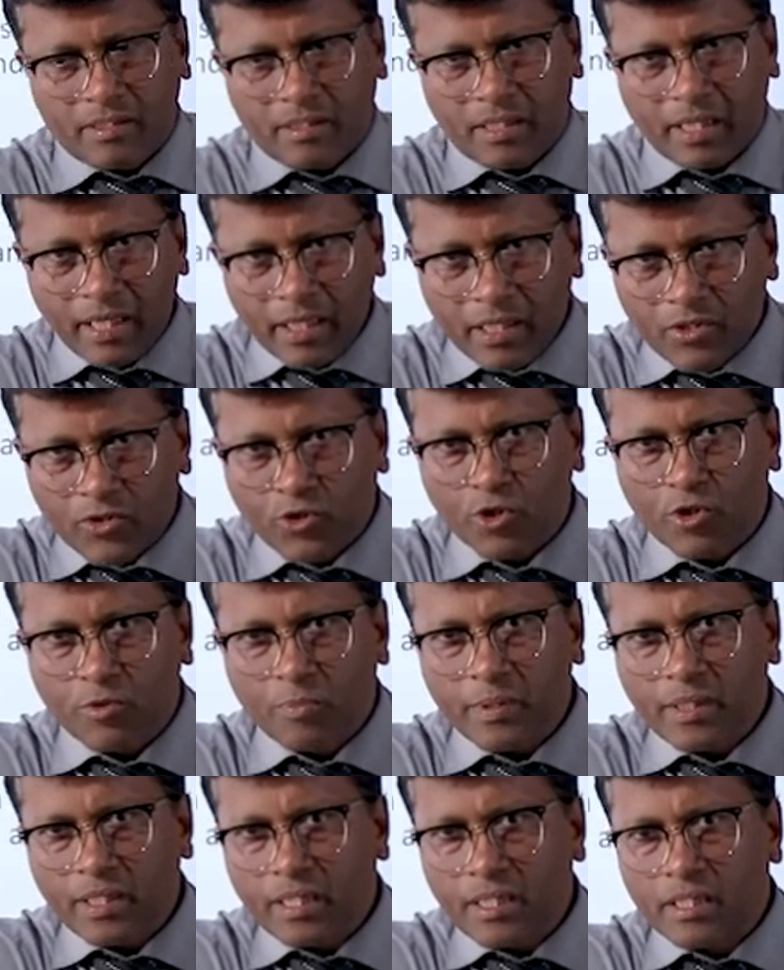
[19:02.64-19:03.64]
there should
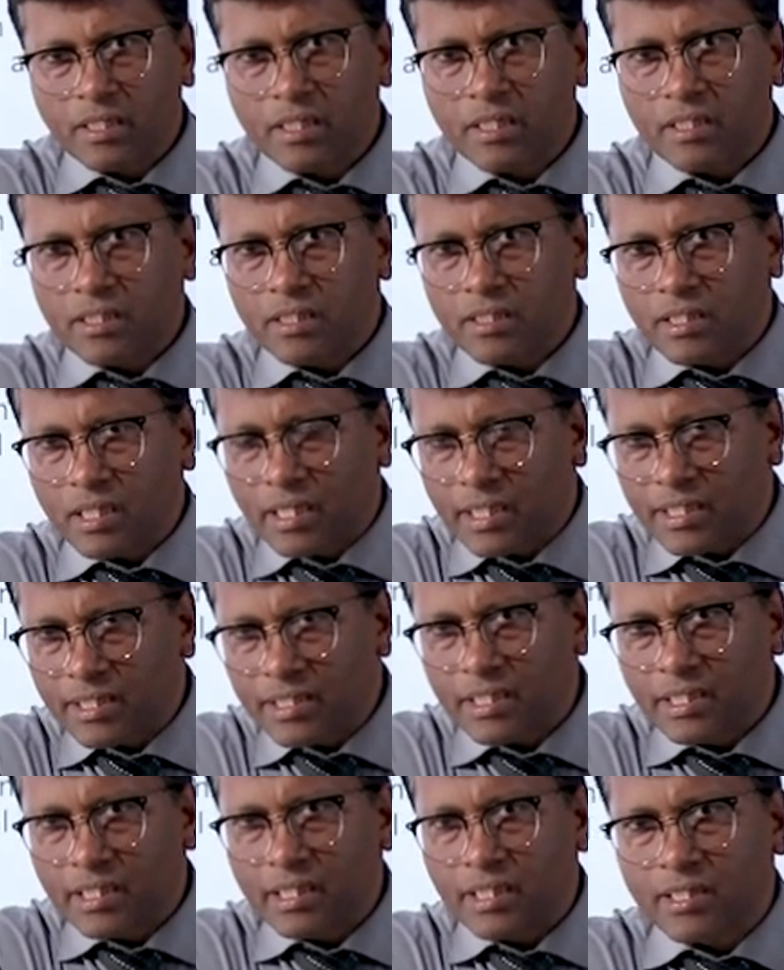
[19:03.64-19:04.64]
be the
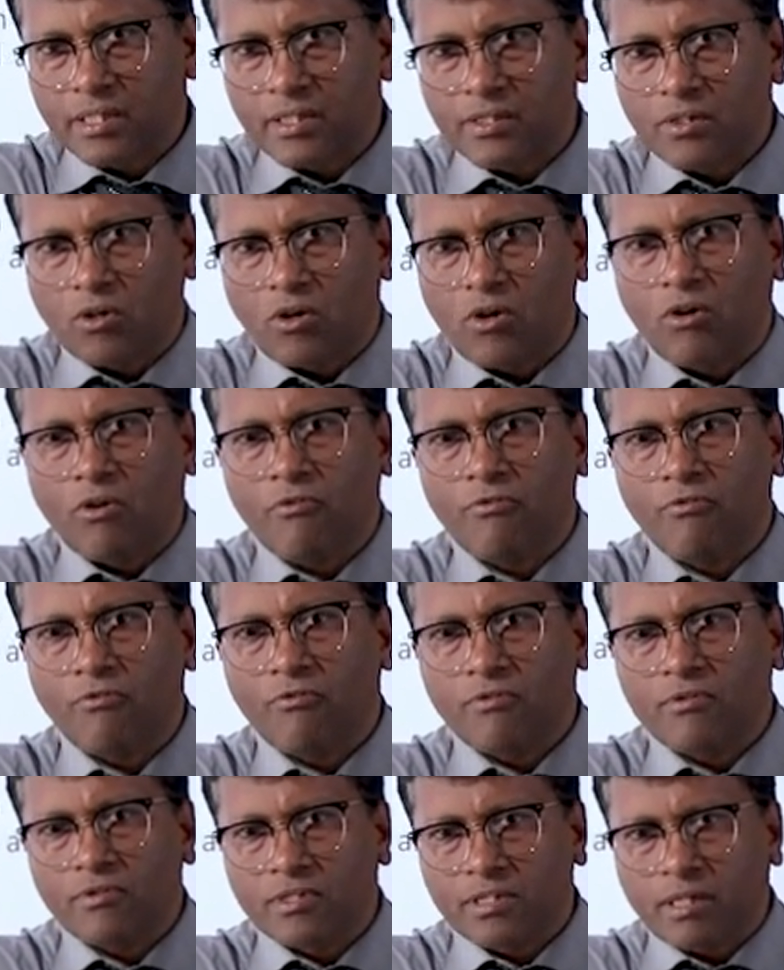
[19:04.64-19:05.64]
consideration of
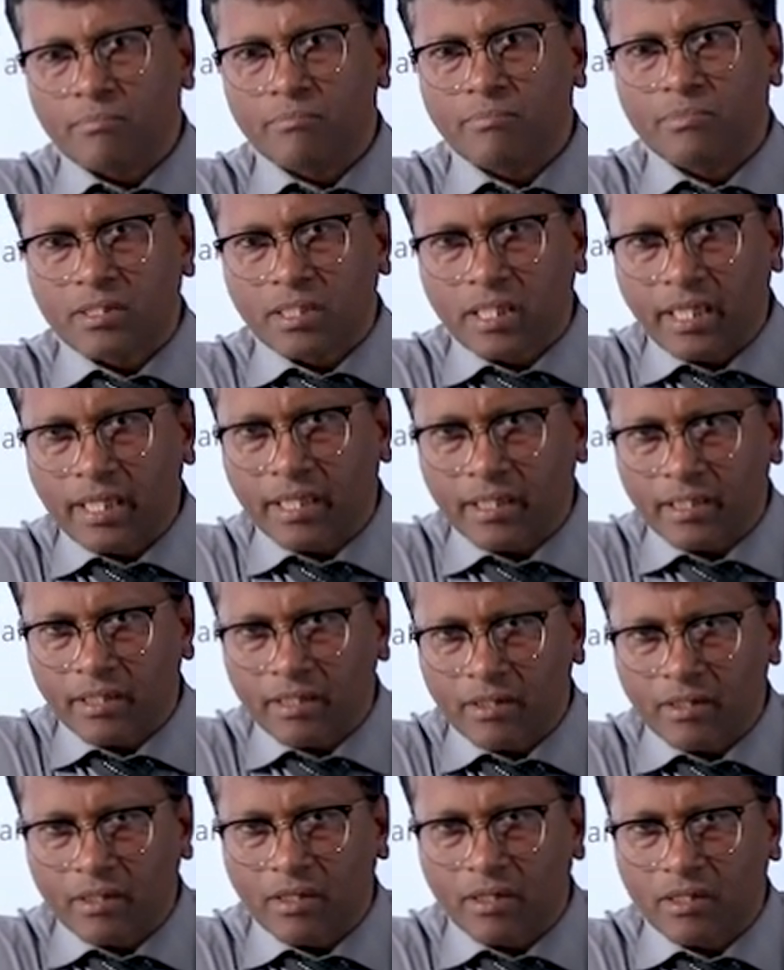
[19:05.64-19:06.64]
something
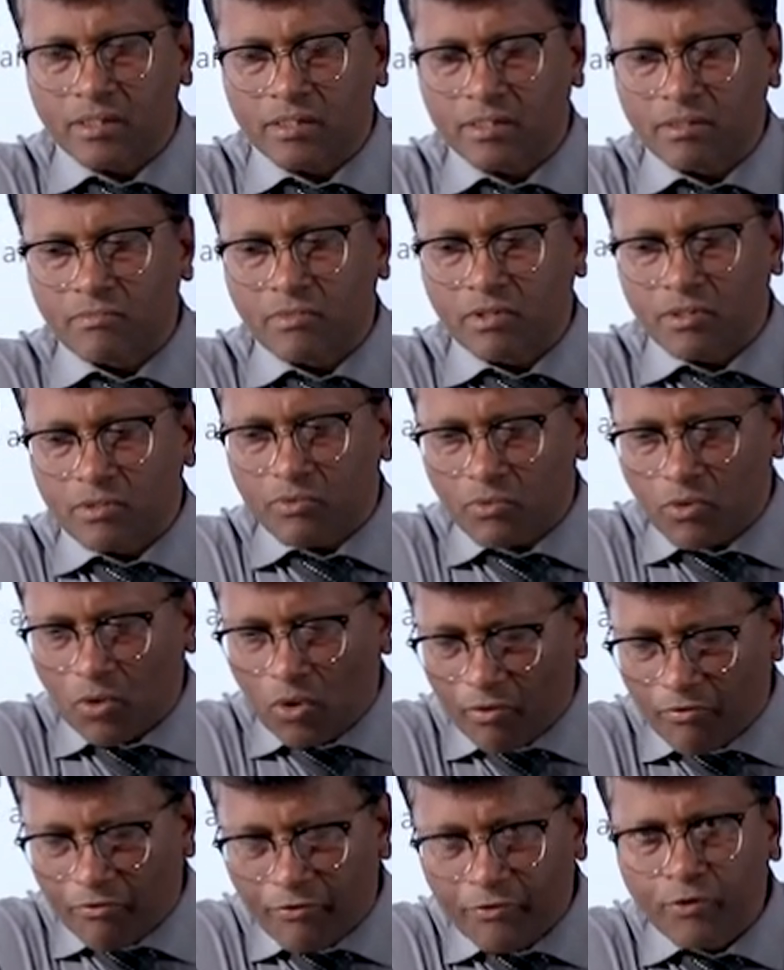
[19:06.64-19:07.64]

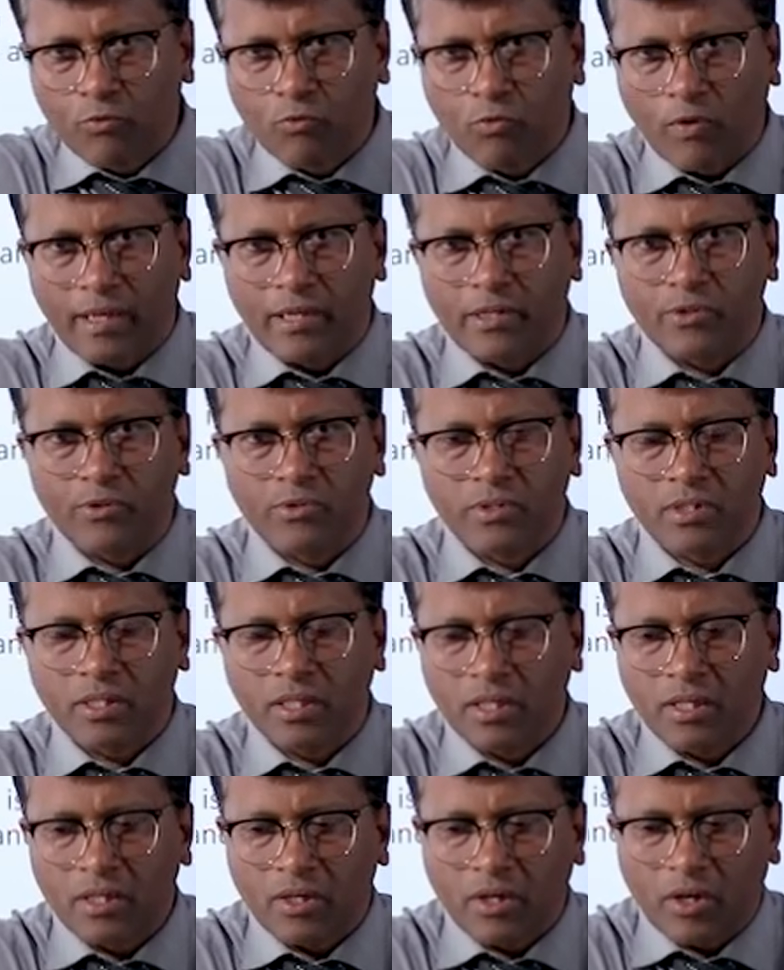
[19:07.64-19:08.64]
or few values,
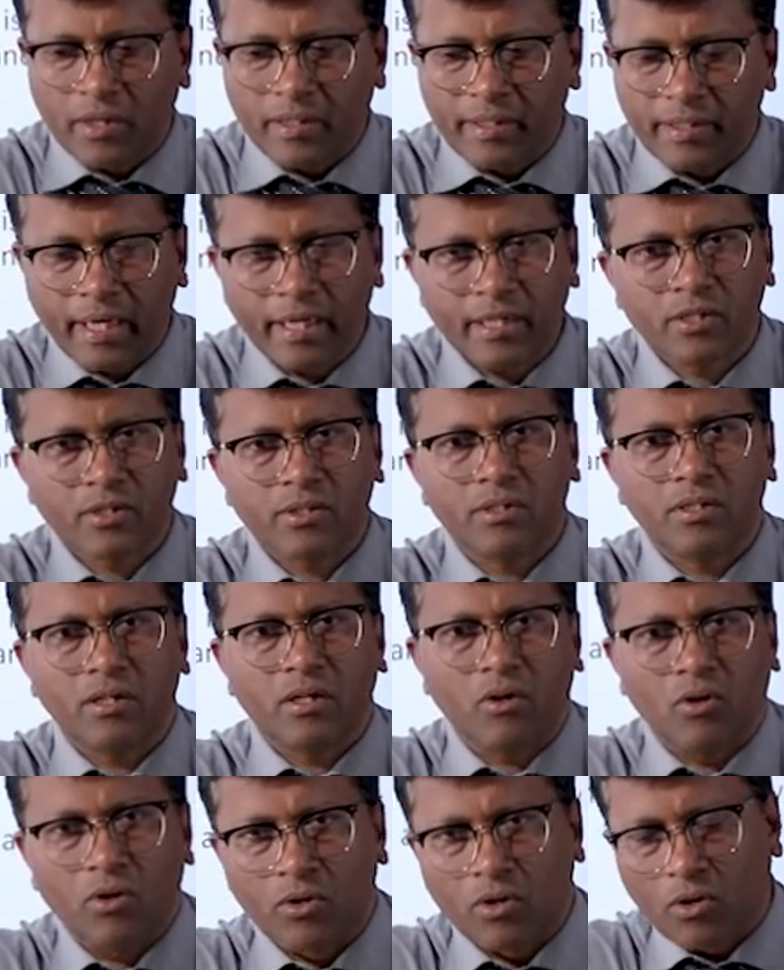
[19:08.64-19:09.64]
or
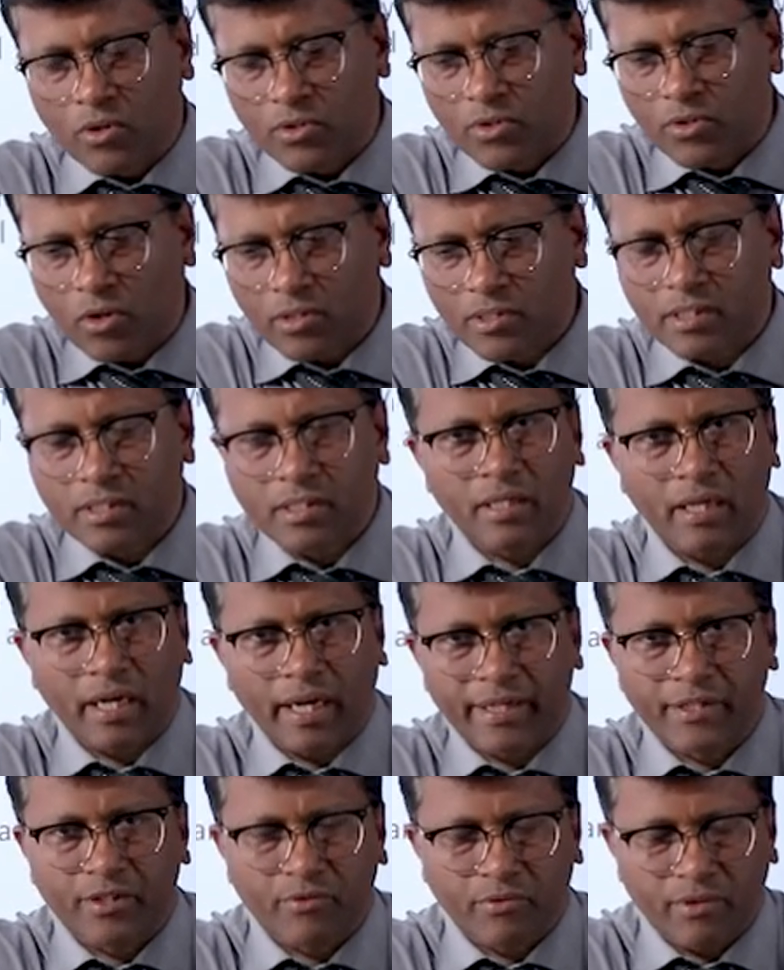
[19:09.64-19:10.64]
not
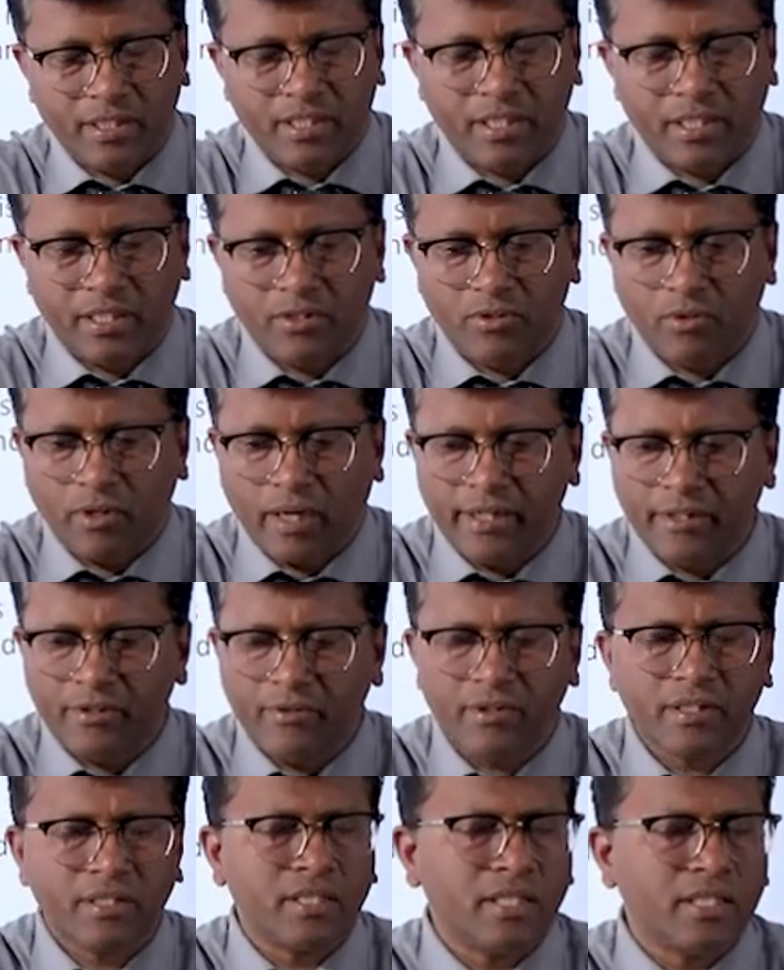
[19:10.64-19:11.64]
adequacy. So
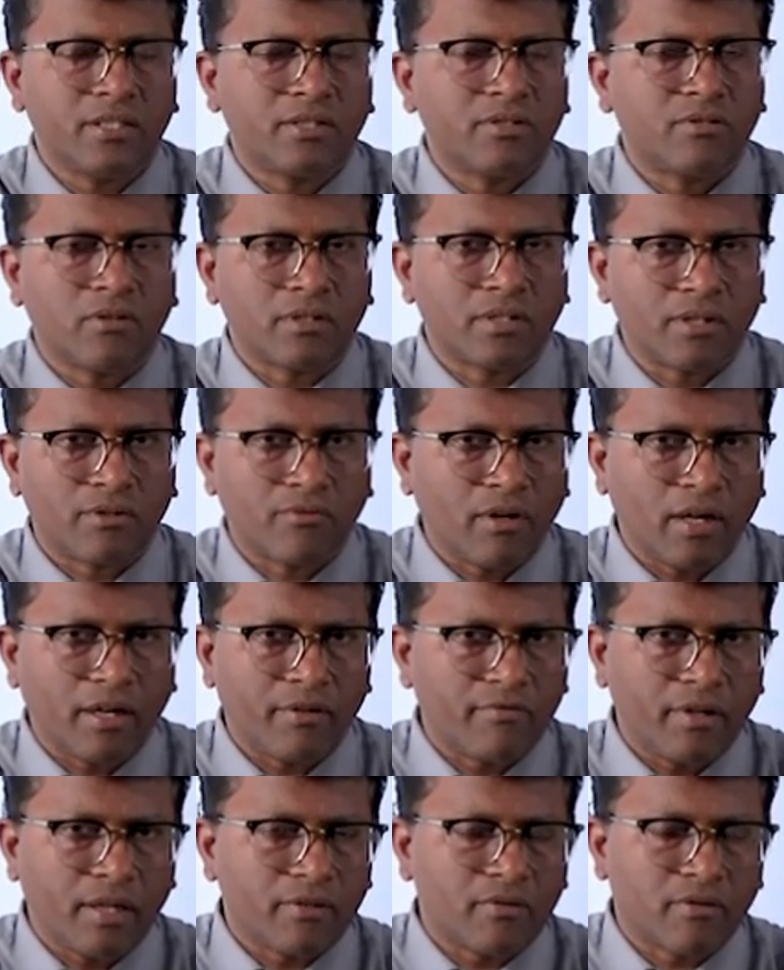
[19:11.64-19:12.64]
adequacy is not
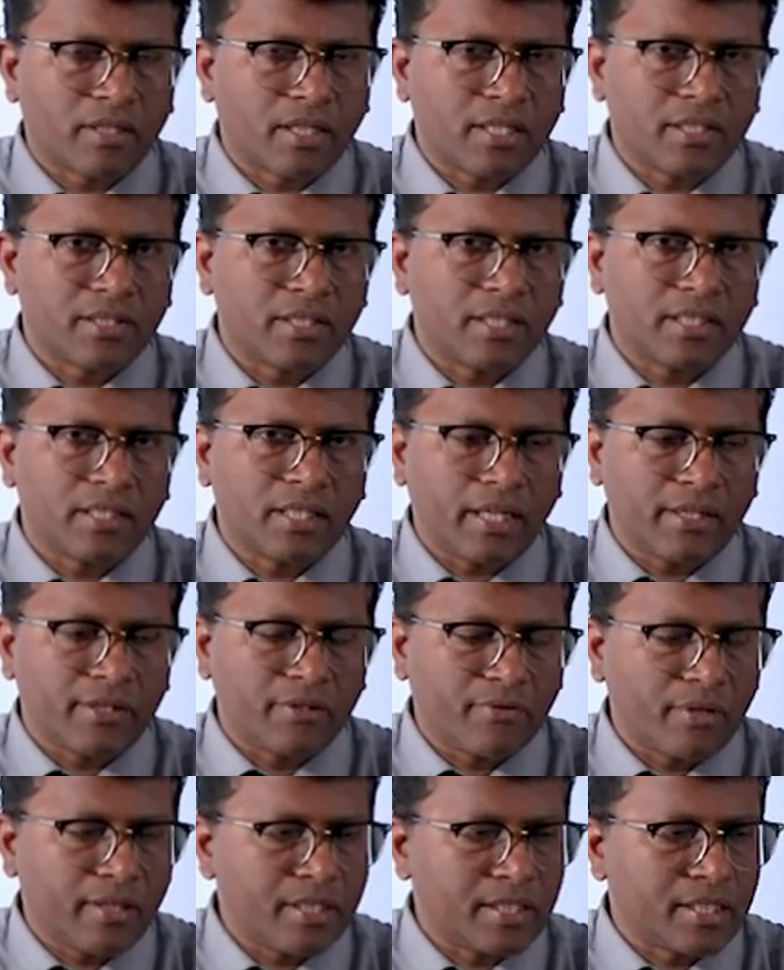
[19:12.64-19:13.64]
required. We are not considering the
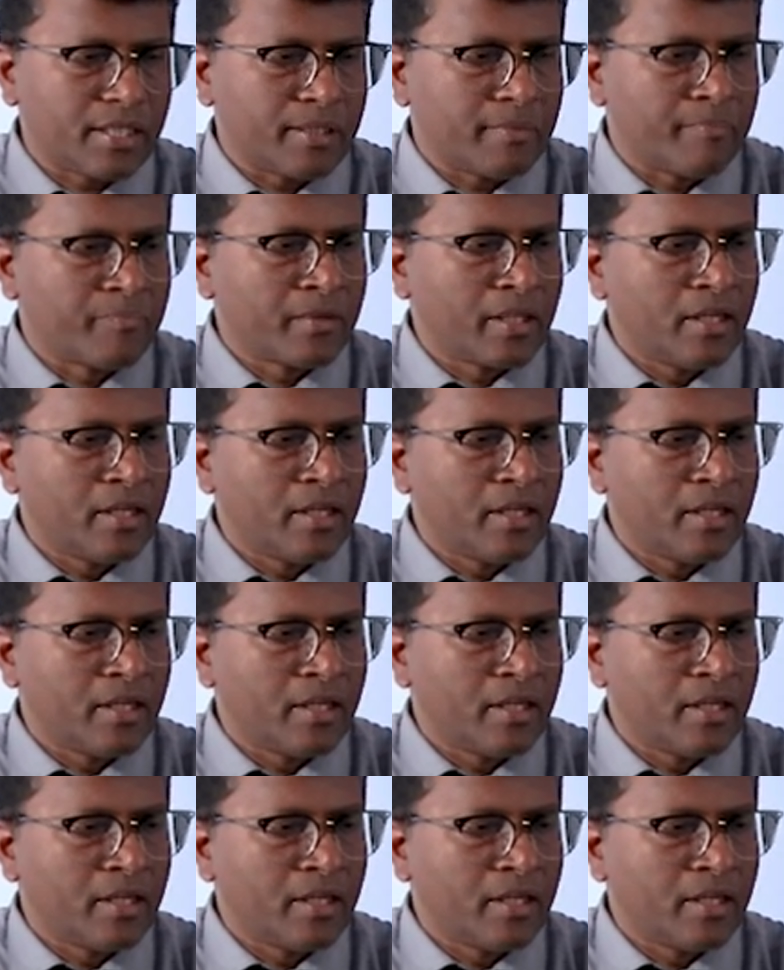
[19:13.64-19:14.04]
adequacy.